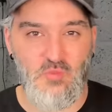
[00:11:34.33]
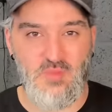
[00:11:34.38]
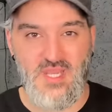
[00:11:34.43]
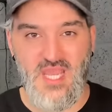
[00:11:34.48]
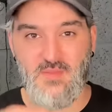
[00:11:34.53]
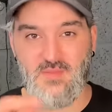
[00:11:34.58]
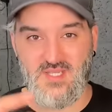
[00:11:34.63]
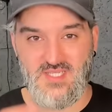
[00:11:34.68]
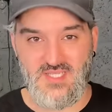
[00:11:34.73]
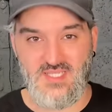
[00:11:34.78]

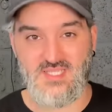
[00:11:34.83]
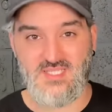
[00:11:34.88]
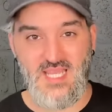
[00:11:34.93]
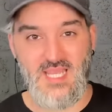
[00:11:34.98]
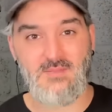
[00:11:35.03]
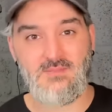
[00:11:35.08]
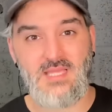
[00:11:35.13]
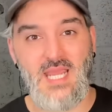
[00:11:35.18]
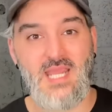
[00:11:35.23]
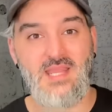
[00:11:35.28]
p.m. It's the
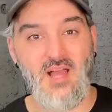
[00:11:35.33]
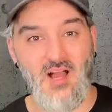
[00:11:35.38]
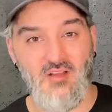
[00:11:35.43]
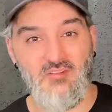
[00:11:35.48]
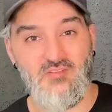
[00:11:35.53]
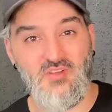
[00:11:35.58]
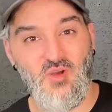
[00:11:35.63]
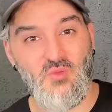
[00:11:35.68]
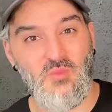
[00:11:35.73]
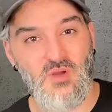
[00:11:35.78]
same day that I
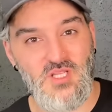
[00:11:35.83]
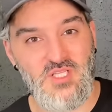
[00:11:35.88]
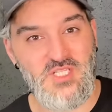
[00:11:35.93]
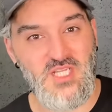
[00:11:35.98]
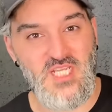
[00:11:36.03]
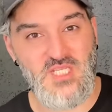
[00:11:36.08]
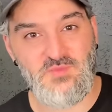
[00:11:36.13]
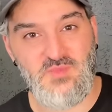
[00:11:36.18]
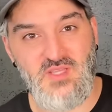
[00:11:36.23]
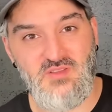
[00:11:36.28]
filmed my
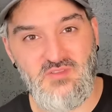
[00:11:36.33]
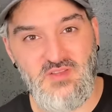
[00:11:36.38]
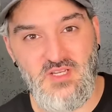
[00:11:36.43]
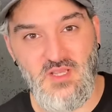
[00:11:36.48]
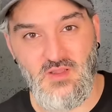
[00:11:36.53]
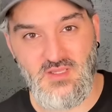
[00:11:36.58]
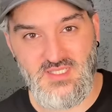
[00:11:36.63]
GSP video.